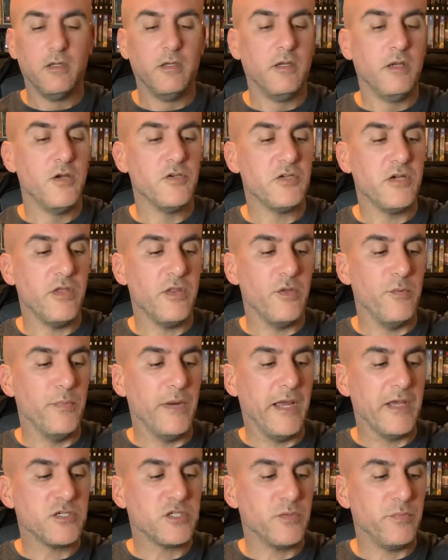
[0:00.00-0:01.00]
Here's another
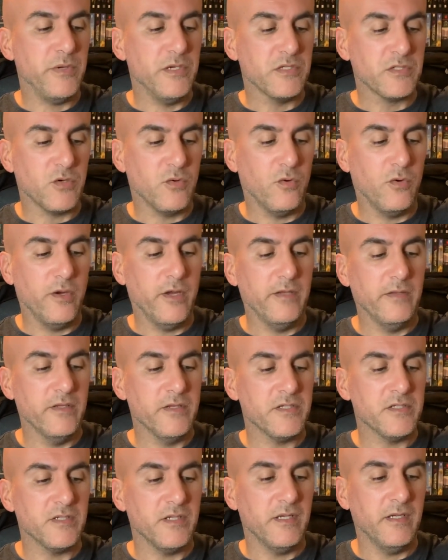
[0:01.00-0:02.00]
masterpiece coin.
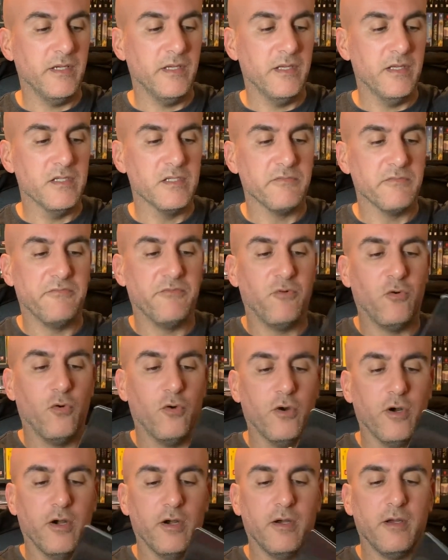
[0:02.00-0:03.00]
This is
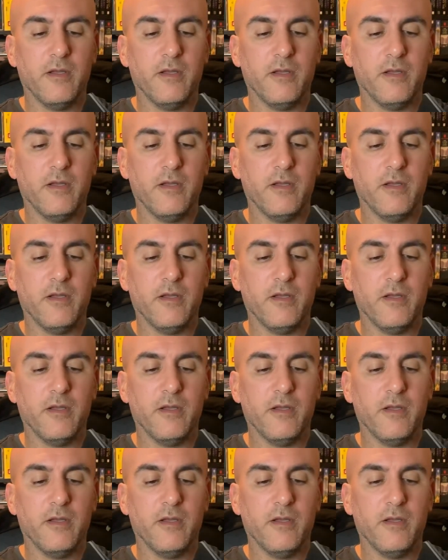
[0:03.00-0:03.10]
for